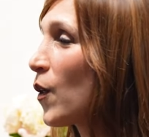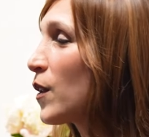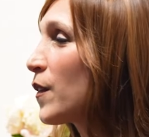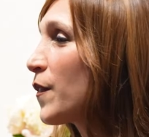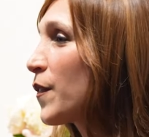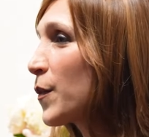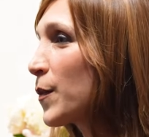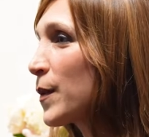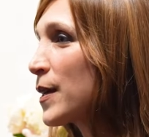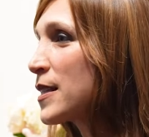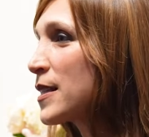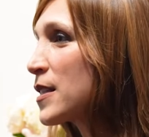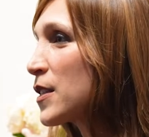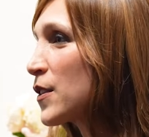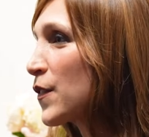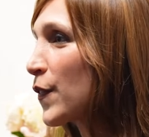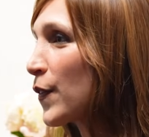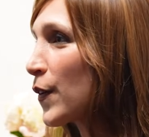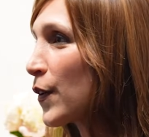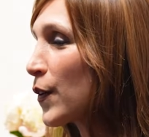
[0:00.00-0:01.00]
all of the
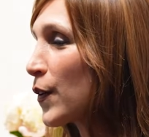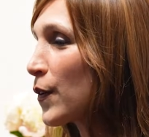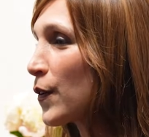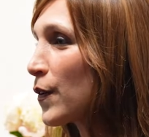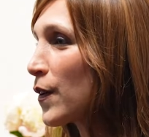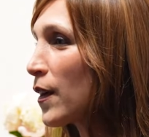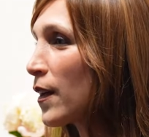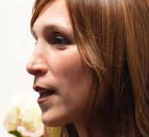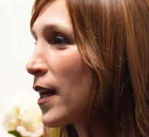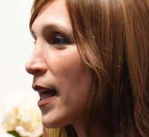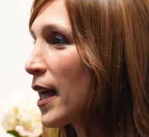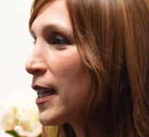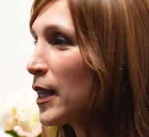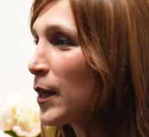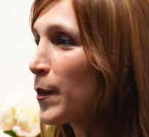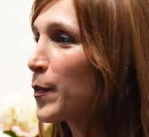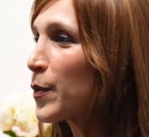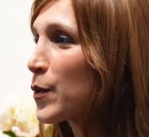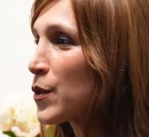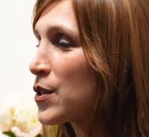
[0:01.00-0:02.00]
reasons for
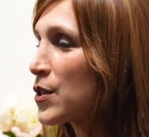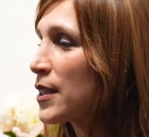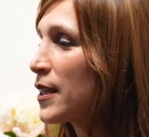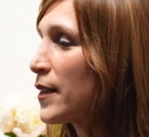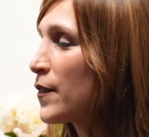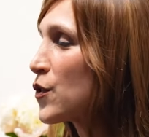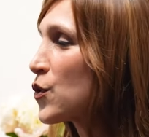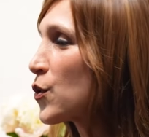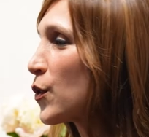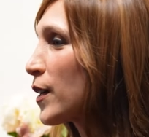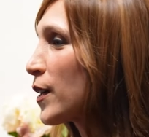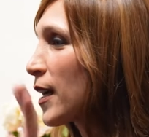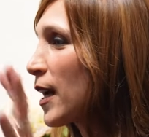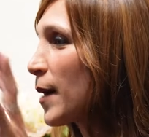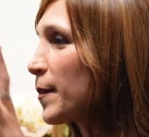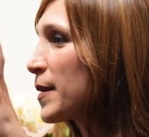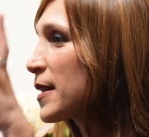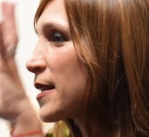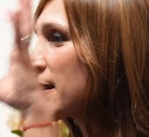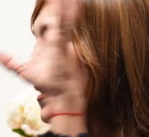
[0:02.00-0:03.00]
any perceived
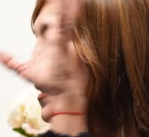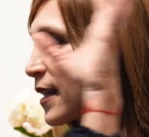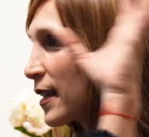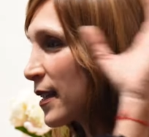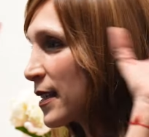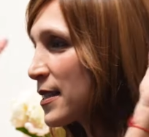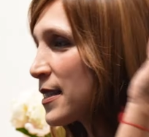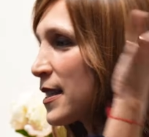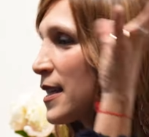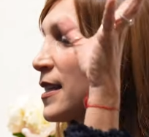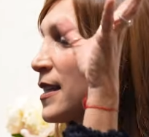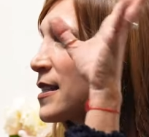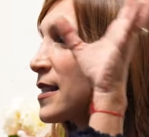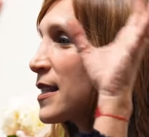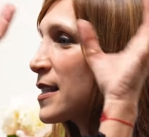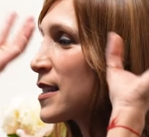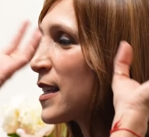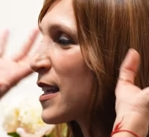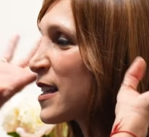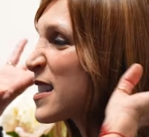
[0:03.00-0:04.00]
shortcomings that
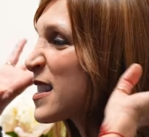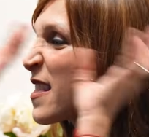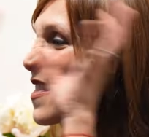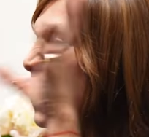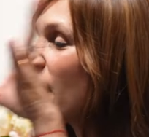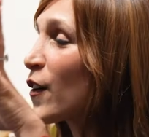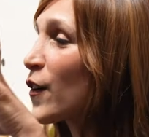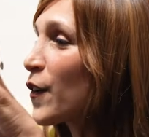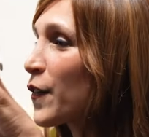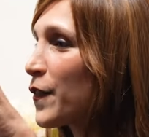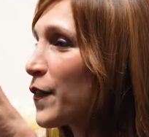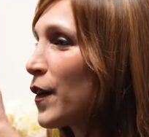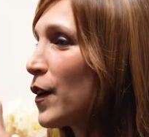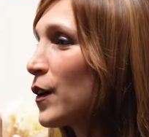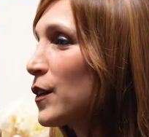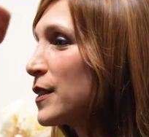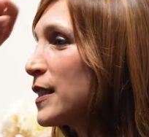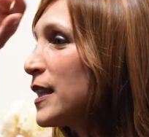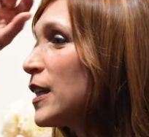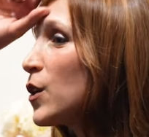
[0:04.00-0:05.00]
exist, it's, it's their
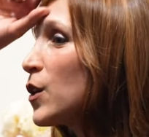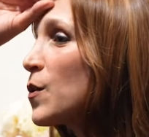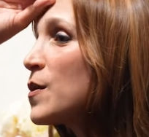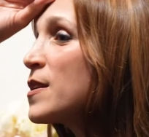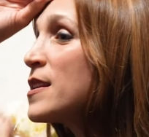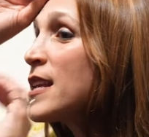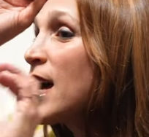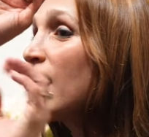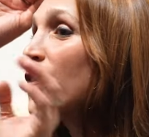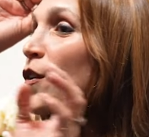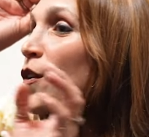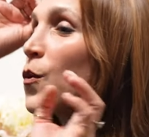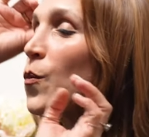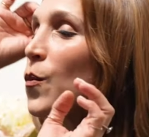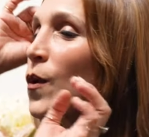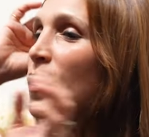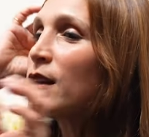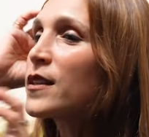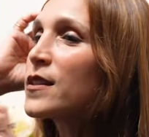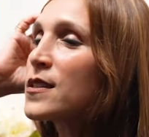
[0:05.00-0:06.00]
fault. Ego
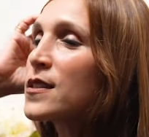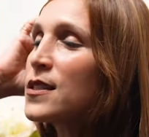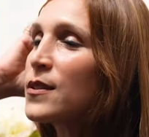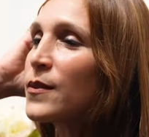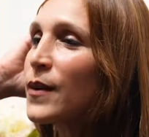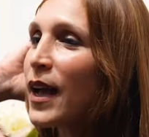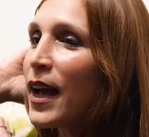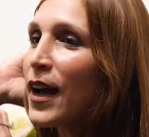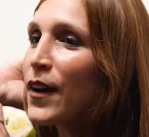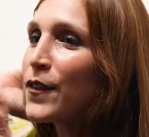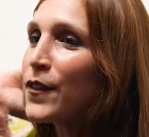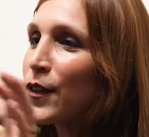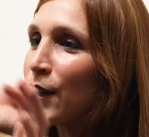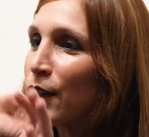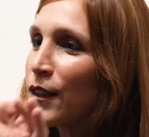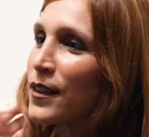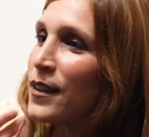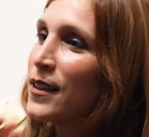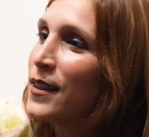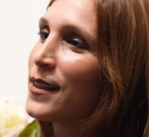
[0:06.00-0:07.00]
never wants to
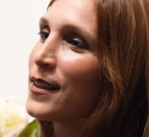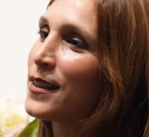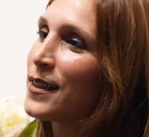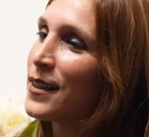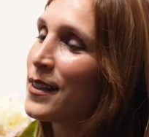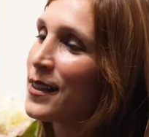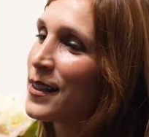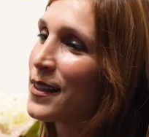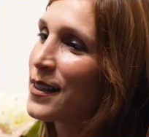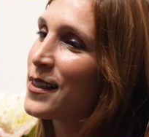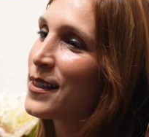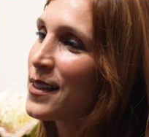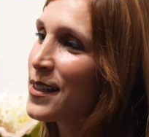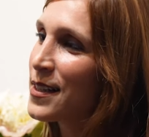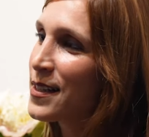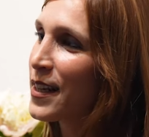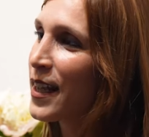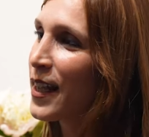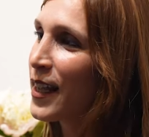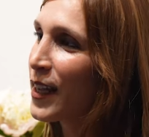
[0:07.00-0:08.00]
ever
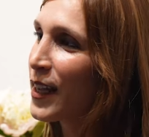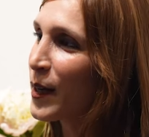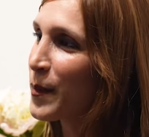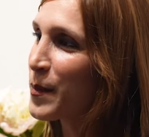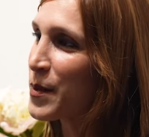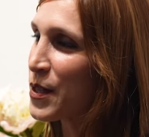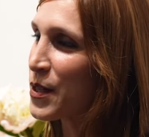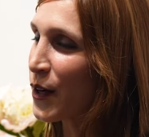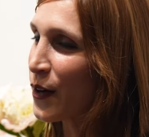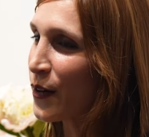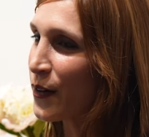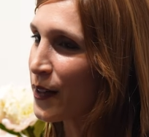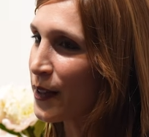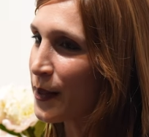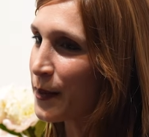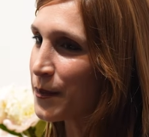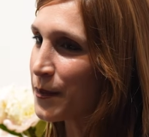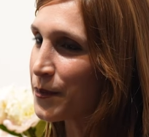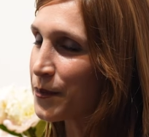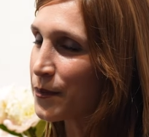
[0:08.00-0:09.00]
say, I'm
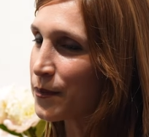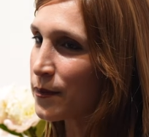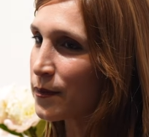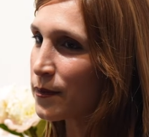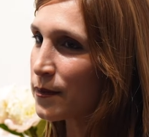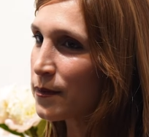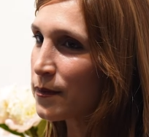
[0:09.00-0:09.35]
sorry.